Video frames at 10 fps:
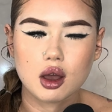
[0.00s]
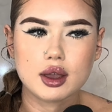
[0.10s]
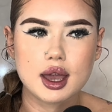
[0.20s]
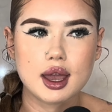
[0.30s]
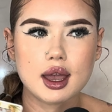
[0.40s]

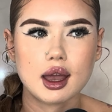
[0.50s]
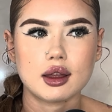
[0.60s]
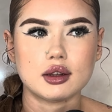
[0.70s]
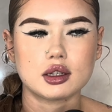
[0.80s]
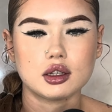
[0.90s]
okay,
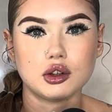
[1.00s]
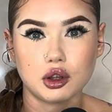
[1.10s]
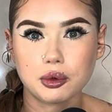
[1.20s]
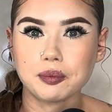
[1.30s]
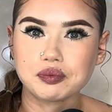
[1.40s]
and, you
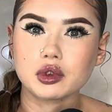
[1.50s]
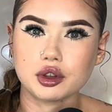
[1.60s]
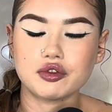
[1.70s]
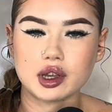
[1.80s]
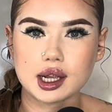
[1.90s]
know,
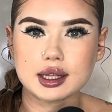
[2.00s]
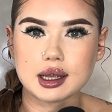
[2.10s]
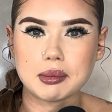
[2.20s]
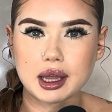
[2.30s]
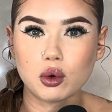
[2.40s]
the feelings
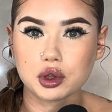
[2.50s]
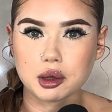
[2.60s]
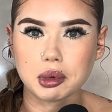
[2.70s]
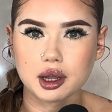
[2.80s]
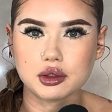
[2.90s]
that may
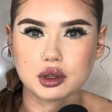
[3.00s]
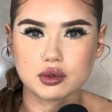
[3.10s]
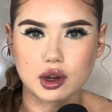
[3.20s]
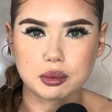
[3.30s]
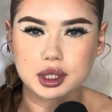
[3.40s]
occupy
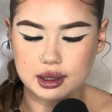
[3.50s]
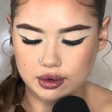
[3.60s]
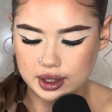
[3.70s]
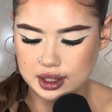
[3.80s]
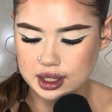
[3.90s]
those realms that
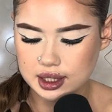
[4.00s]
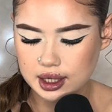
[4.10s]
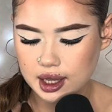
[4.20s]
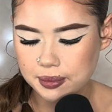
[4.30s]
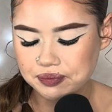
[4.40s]
they're
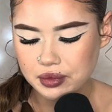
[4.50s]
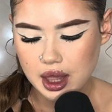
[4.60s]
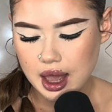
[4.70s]
existing in.